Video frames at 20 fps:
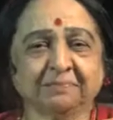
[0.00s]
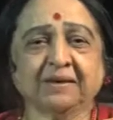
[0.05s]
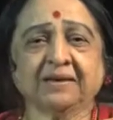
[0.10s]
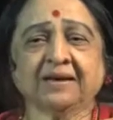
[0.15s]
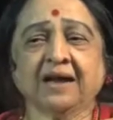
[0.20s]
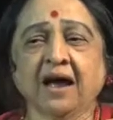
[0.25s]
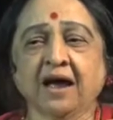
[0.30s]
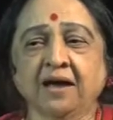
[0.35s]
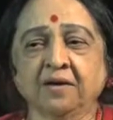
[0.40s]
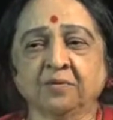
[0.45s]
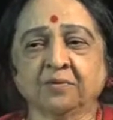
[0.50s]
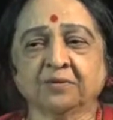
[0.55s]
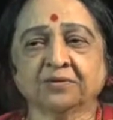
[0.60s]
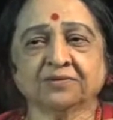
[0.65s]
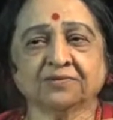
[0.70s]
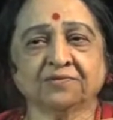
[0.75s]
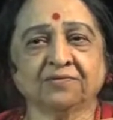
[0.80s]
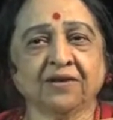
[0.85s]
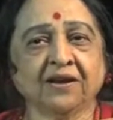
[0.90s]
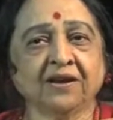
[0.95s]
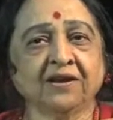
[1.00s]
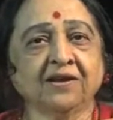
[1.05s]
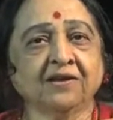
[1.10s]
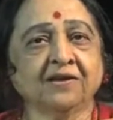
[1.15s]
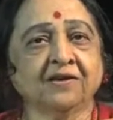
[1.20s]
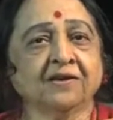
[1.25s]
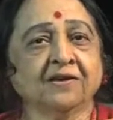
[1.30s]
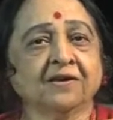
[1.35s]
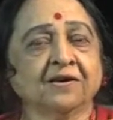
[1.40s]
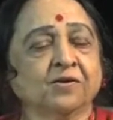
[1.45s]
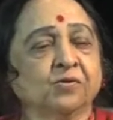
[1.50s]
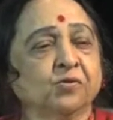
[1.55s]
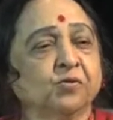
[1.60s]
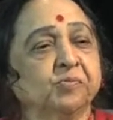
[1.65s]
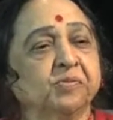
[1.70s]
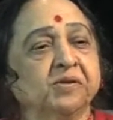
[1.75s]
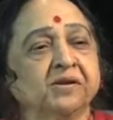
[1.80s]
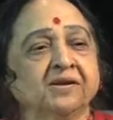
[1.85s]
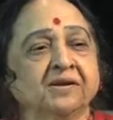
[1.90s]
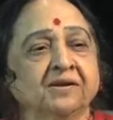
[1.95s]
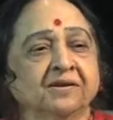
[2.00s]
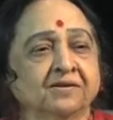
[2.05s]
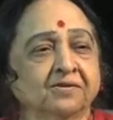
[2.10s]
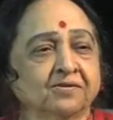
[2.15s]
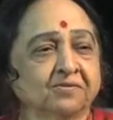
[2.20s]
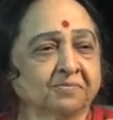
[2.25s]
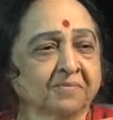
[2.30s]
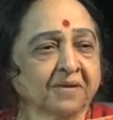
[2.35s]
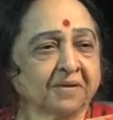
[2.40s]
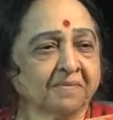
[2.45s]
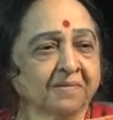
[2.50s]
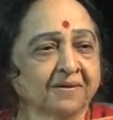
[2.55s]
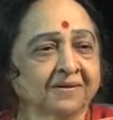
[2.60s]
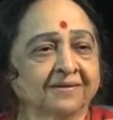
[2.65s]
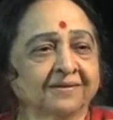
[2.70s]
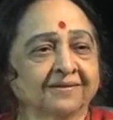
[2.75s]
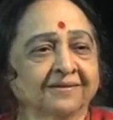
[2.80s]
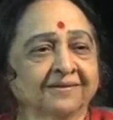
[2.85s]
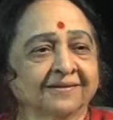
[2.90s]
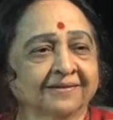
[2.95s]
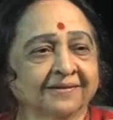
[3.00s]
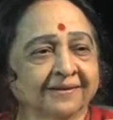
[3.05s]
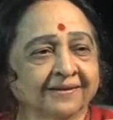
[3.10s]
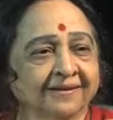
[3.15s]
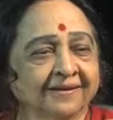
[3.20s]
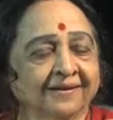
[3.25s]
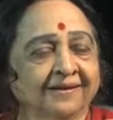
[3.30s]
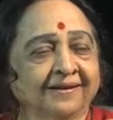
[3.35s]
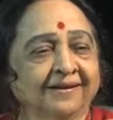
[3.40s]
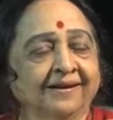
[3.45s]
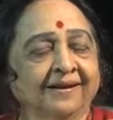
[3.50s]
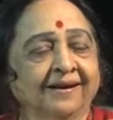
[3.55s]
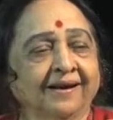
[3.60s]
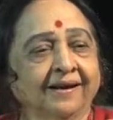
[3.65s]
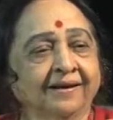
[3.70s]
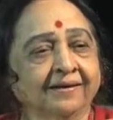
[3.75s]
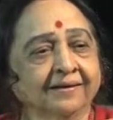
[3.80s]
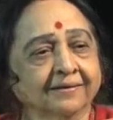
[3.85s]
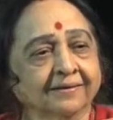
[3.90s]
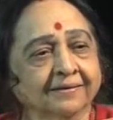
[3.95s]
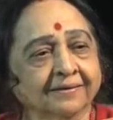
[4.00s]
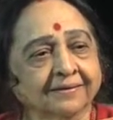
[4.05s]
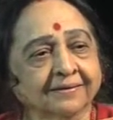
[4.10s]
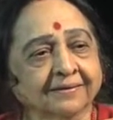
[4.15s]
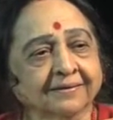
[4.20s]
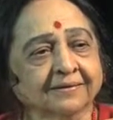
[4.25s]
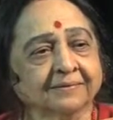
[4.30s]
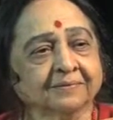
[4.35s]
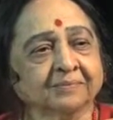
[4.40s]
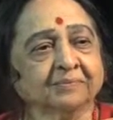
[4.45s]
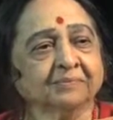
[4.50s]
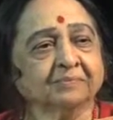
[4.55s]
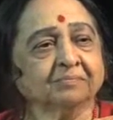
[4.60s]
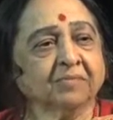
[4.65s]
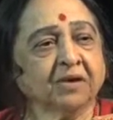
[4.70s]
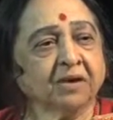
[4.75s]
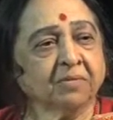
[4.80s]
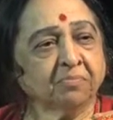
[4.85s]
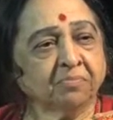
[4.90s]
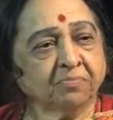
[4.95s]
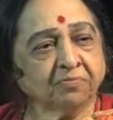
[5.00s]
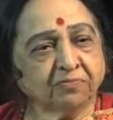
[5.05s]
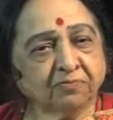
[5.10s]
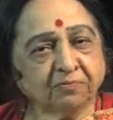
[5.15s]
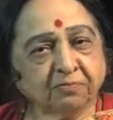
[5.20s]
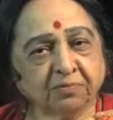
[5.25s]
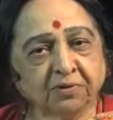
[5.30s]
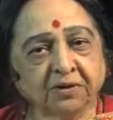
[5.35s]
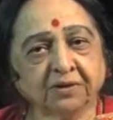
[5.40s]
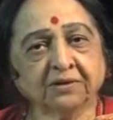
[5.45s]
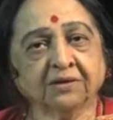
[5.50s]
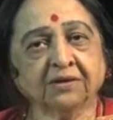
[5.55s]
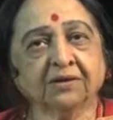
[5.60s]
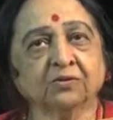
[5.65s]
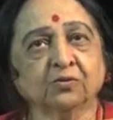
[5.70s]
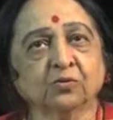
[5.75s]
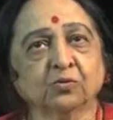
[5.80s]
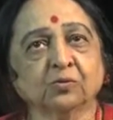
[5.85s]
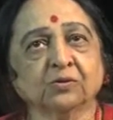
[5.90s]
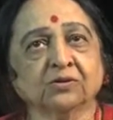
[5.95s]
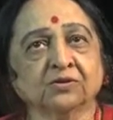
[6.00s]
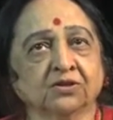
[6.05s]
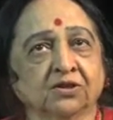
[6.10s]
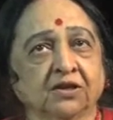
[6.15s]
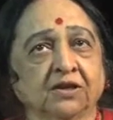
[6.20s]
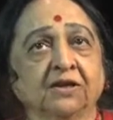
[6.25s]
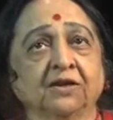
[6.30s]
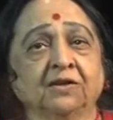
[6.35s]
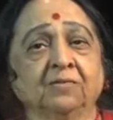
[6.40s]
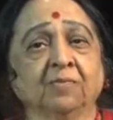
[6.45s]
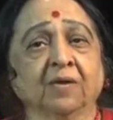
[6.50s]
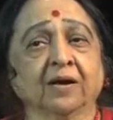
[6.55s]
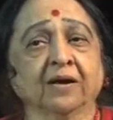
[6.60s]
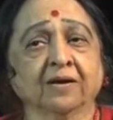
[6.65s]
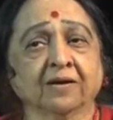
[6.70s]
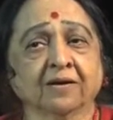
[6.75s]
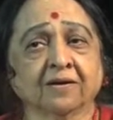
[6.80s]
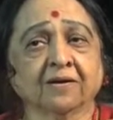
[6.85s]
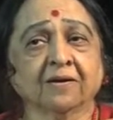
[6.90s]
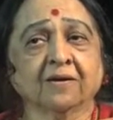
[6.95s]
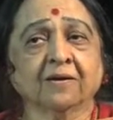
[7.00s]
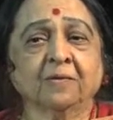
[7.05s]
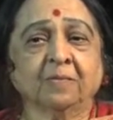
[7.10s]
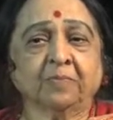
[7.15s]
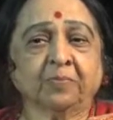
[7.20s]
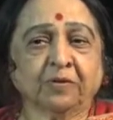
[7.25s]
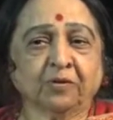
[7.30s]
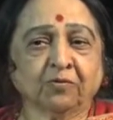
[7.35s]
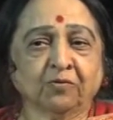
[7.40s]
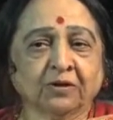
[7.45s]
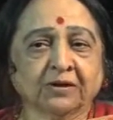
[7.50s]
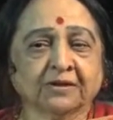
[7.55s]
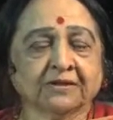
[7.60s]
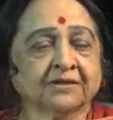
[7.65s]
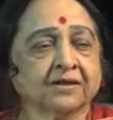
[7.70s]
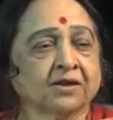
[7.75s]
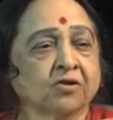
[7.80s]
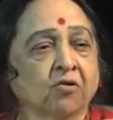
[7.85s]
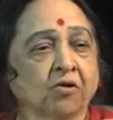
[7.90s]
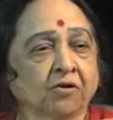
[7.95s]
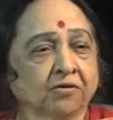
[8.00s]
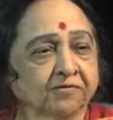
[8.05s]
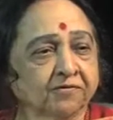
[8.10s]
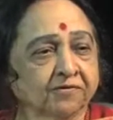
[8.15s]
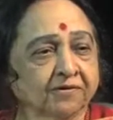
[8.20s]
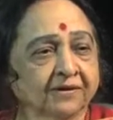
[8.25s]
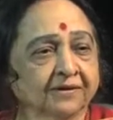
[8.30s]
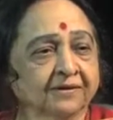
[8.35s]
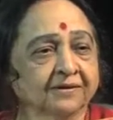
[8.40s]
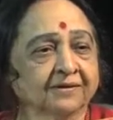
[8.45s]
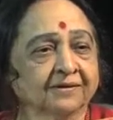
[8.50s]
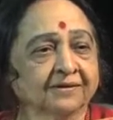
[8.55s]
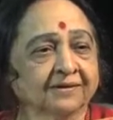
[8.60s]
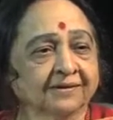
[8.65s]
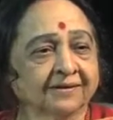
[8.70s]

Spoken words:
but I was very obedient to my mother, and my brother, who was really my, you can say, godfather,